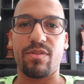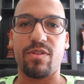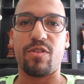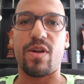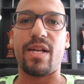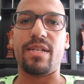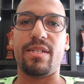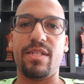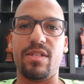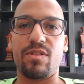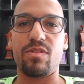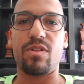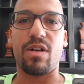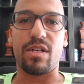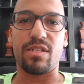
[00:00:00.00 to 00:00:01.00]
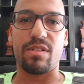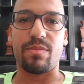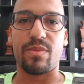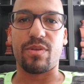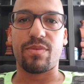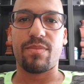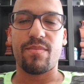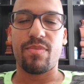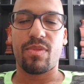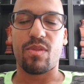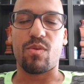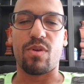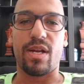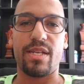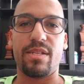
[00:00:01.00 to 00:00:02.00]
your ideal customer
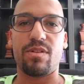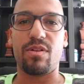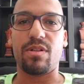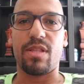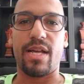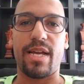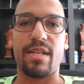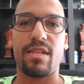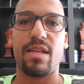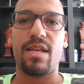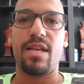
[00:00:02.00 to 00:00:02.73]
or ideal client.